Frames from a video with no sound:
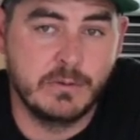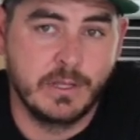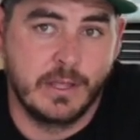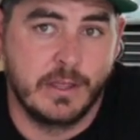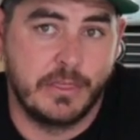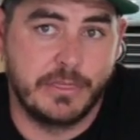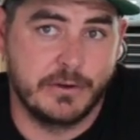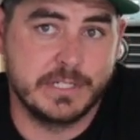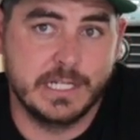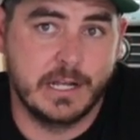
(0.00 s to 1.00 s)

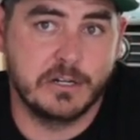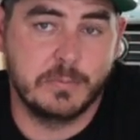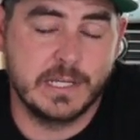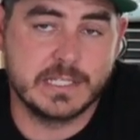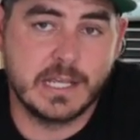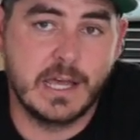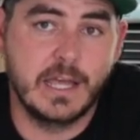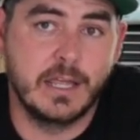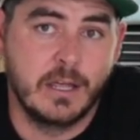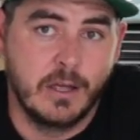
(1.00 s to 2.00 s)
1300
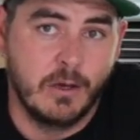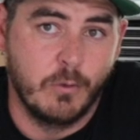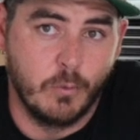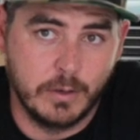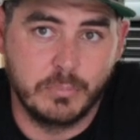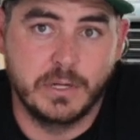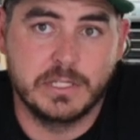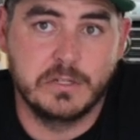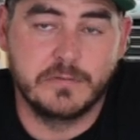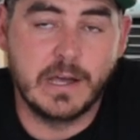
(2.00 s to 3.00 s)
PSI,
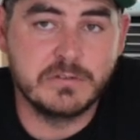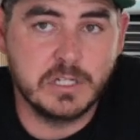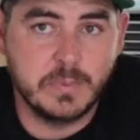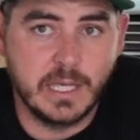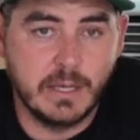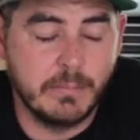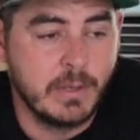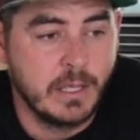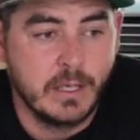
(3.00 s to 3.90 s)
1.25 GPM.